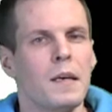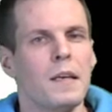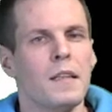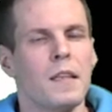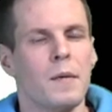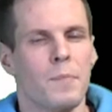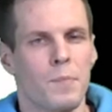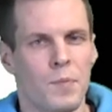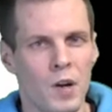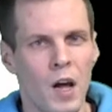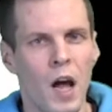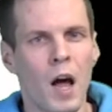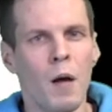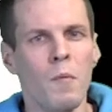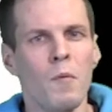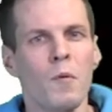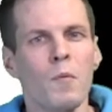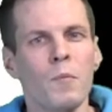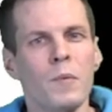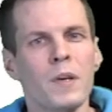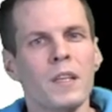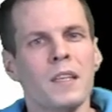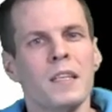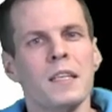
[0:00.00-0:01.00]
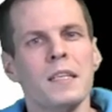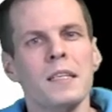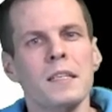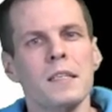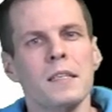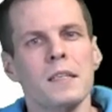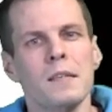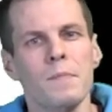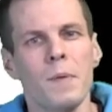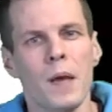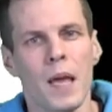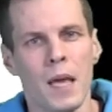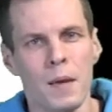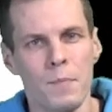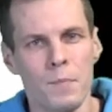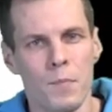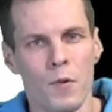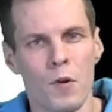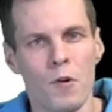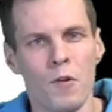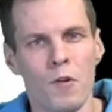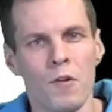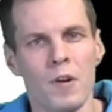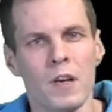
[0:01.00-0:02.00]
The problem with this
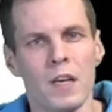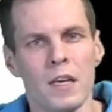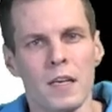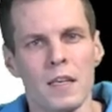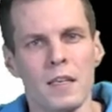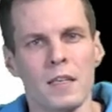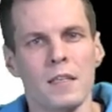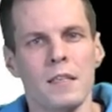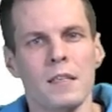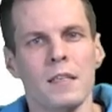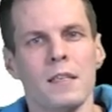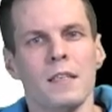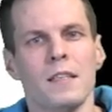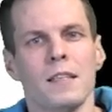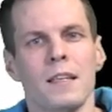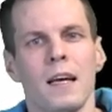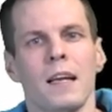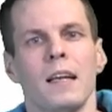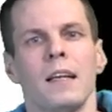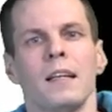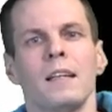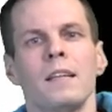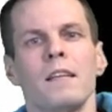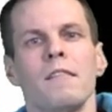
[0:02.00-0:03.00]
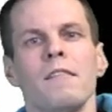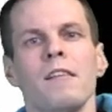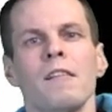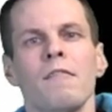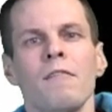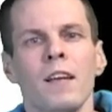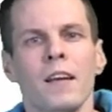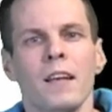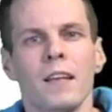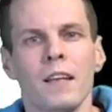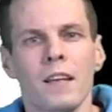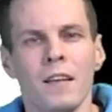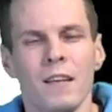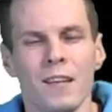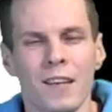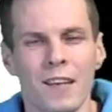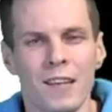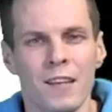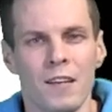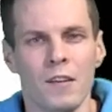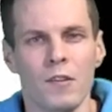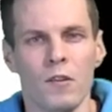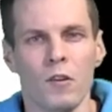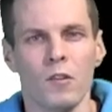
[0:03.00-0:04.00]
paper is that it did really
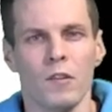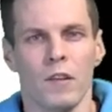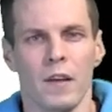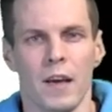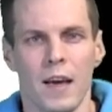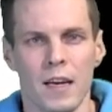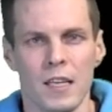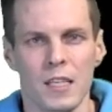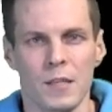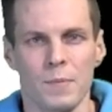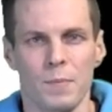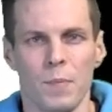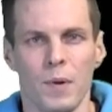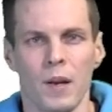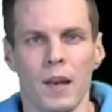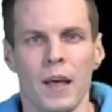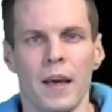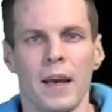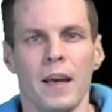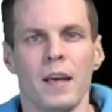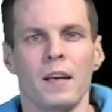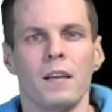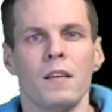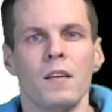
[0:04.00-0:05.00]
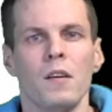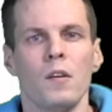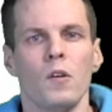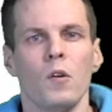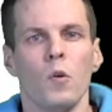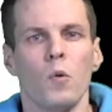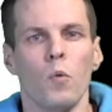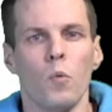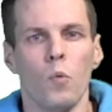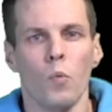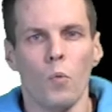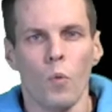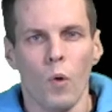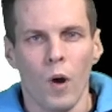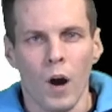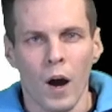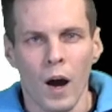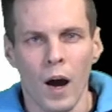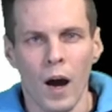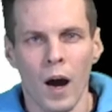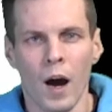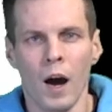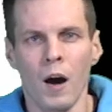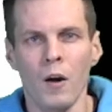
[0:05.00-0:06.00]
did not explain
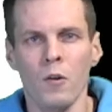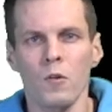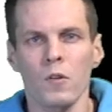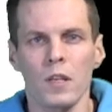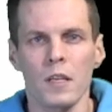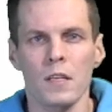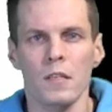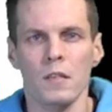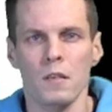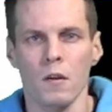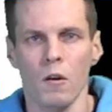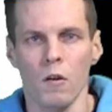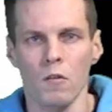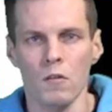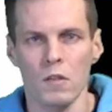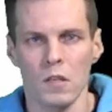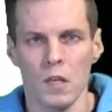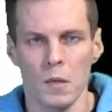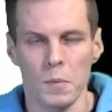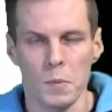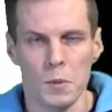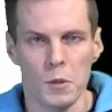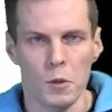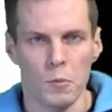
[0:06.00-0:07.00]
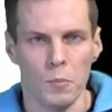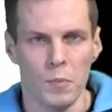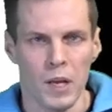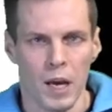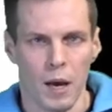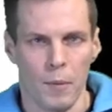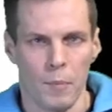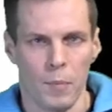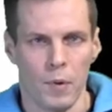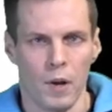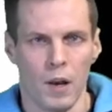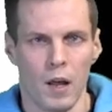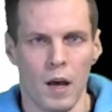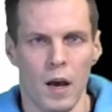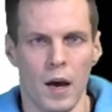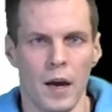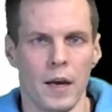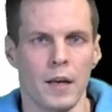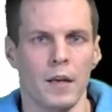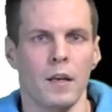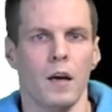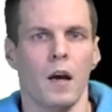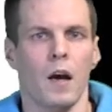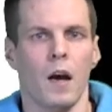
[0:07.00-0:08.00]
how these concepts should be
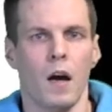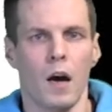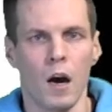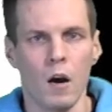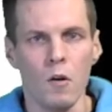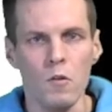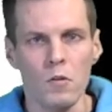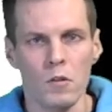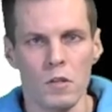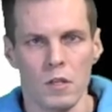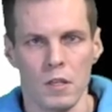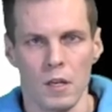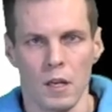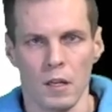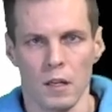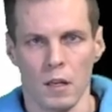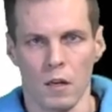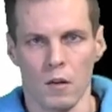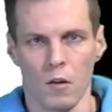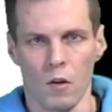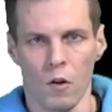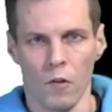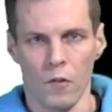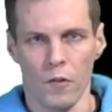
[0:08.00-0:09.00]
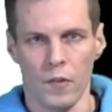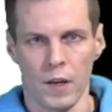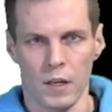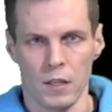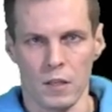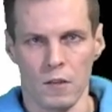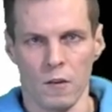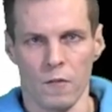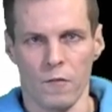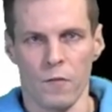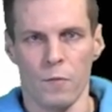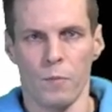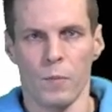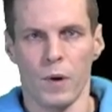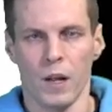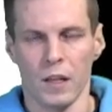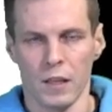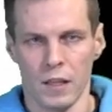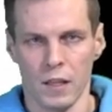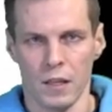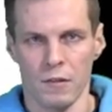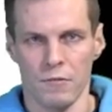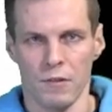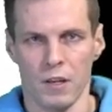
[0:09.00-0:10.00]
applied outside the context of
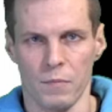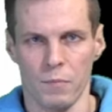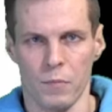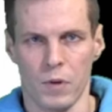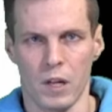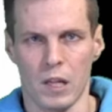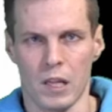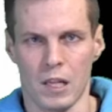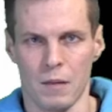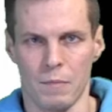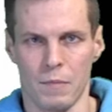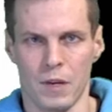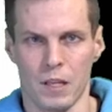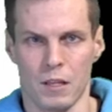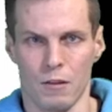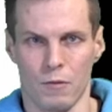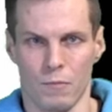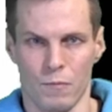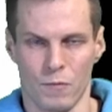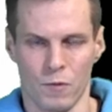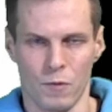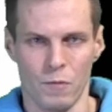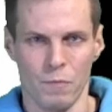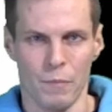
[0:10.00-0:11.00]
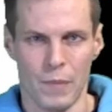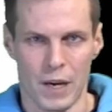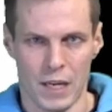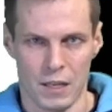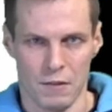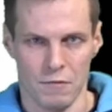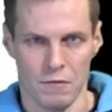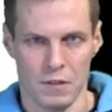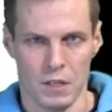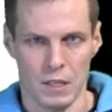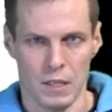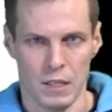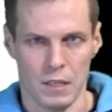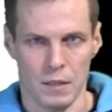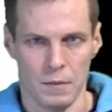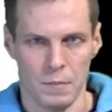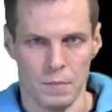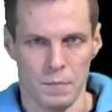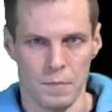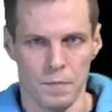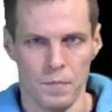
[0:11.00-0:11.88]
multi-trait multi-method matrices.